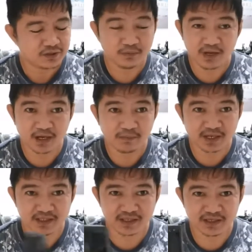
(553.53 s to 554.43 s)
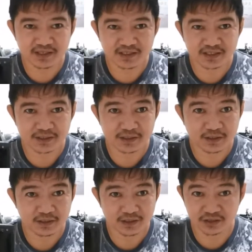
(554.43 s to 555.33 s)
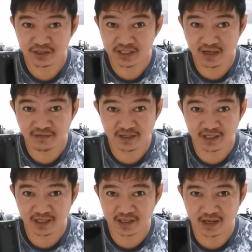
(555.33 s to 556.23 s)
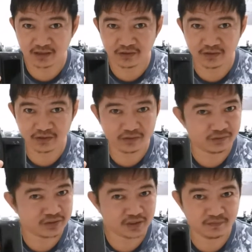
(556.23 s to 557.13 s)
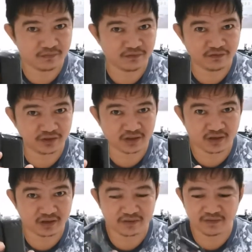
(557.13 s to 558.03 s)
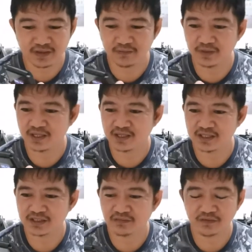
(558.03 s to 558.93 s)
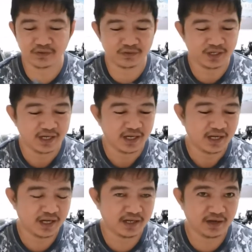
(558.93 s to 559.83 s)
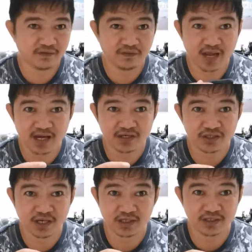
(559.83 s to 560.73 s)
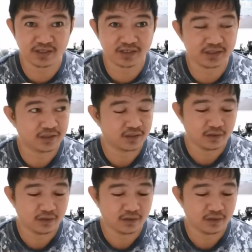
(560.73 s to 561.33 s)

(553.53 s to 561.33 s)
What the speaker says: 2 megapixels, you're definitely not going to do some photography with this phone. And a flash that is,